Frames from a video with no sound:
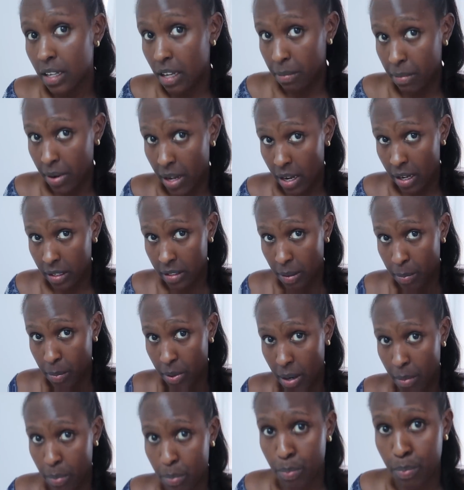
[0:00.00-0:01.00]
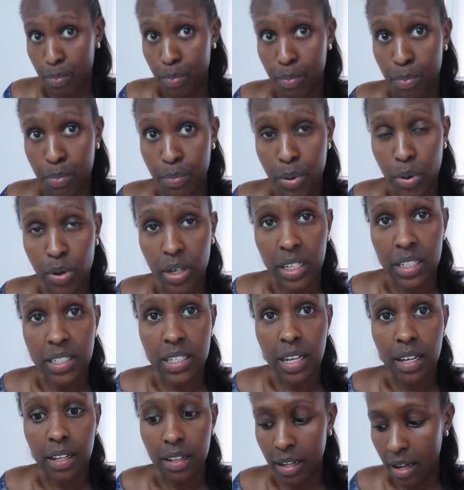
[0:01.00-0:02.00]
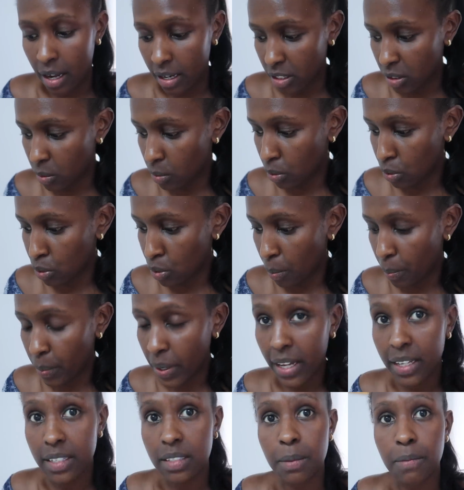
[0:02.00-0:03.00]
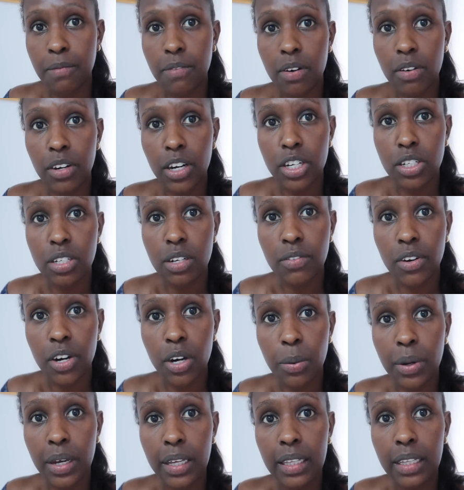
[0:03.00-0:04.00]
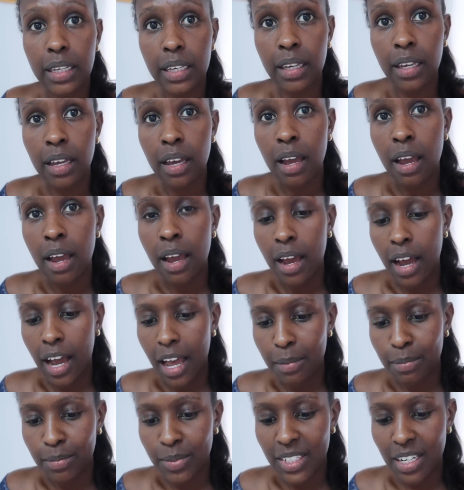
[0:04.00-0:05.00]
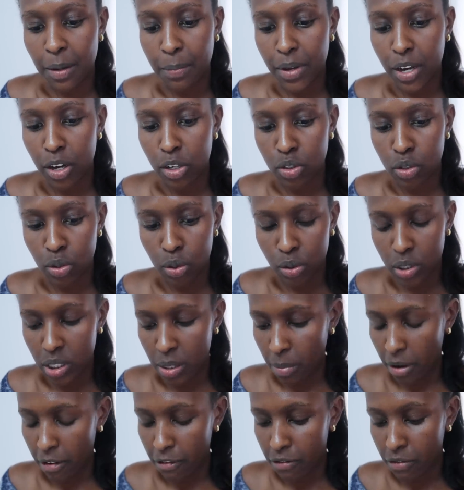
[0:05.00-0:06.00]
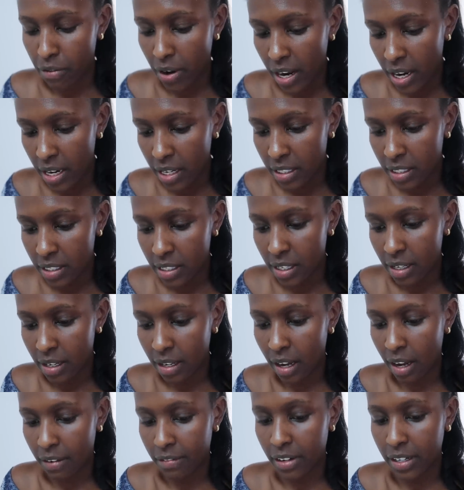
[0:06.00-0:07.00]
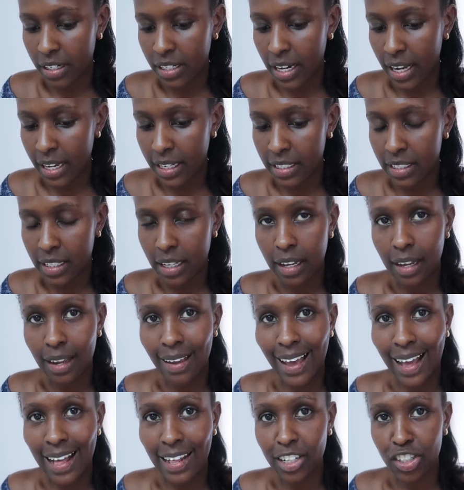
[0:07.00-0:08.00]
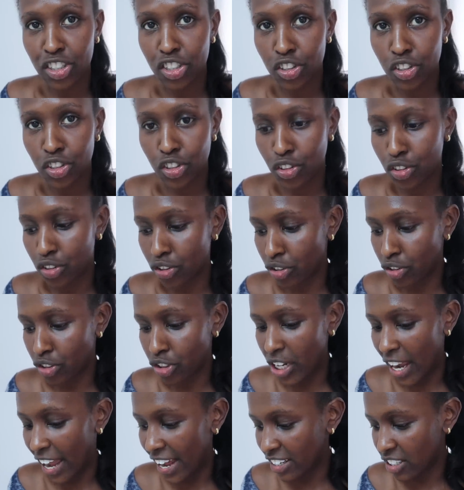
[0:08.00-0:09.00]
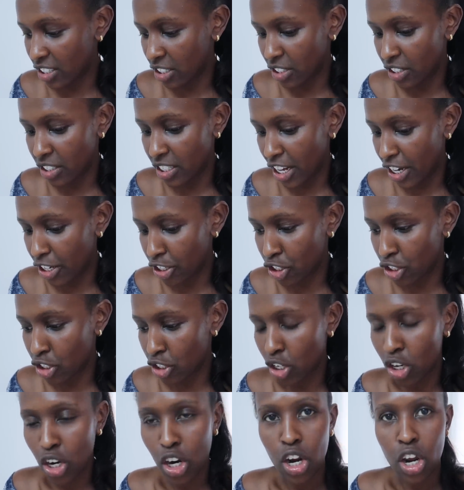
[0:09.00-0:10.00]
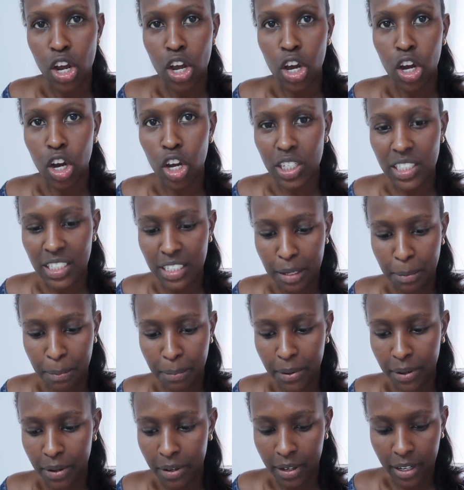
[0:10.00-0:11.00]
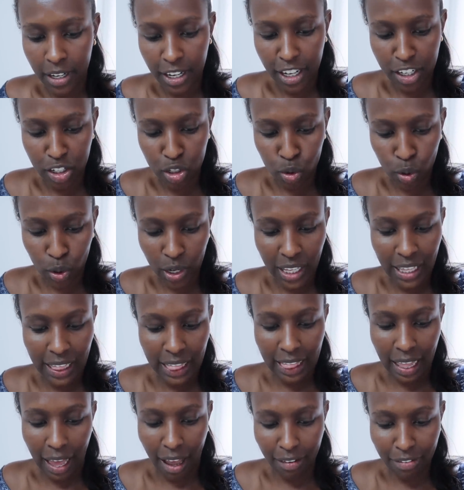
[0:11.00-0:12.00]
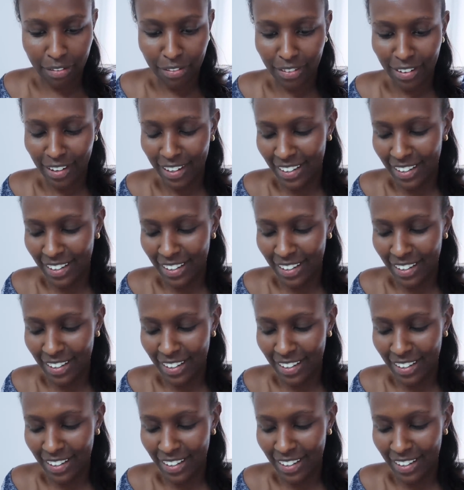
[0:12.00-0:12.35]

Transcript: and my hair's up in a ponytail. I just want to apply some foundation very quickly. I'm stepping out to go see my friend, have a nice gal chat, sesh, gossip, enjoy, laugh.